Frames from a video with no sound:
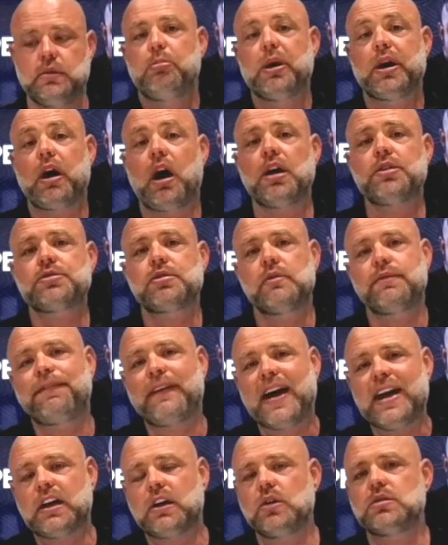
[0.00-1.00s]
But also,
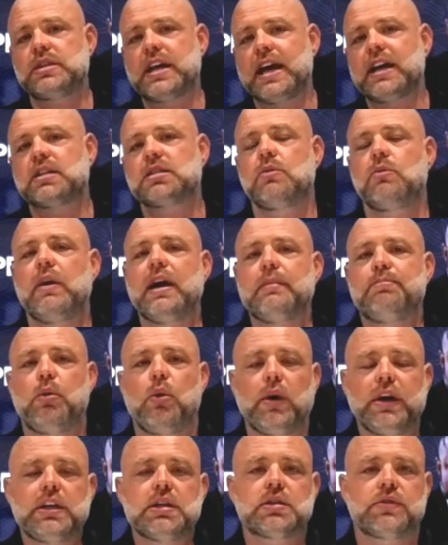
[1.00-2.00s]
FICO takes away
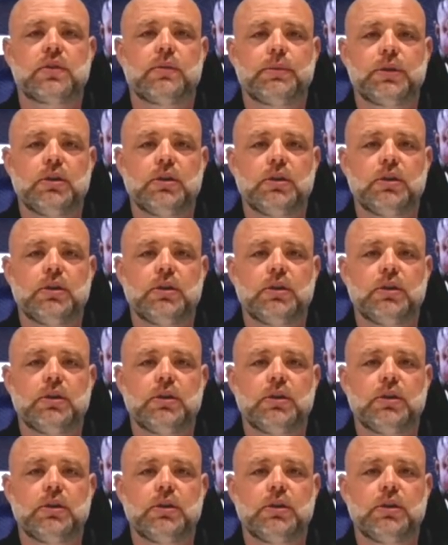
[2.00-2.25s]
points from